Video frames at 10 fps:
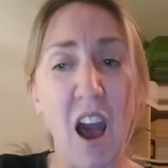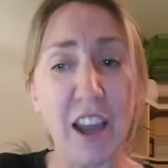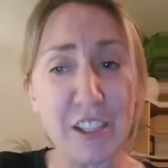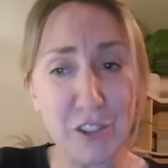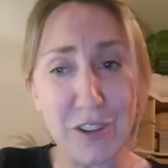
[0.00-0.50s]

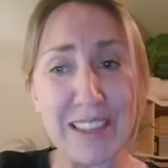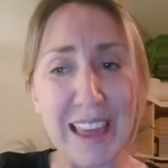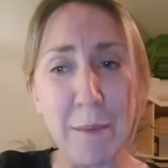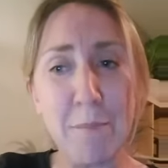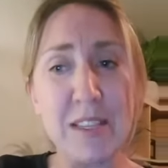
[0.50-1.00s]
I treat
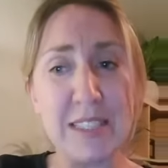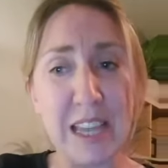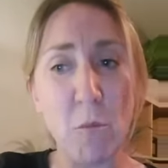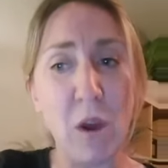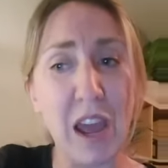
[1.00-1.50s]
them the
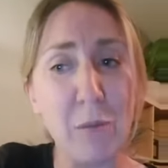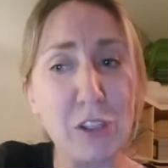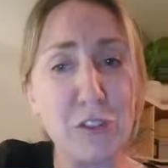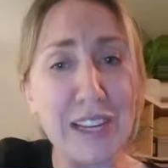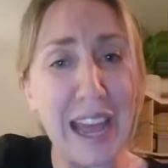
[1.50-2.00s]
same way I would
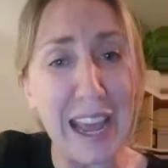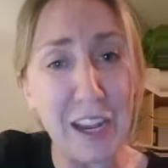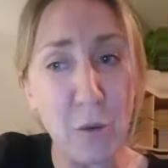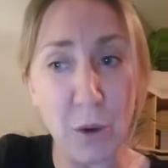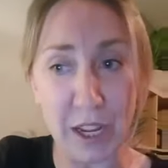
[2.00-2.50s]
treat
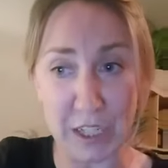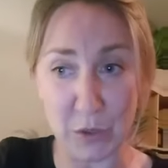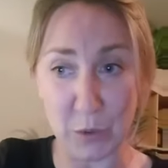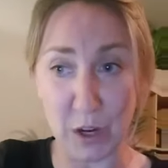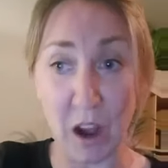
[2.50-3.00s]
anyone I
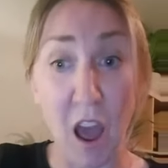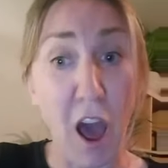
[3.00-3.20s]
adore,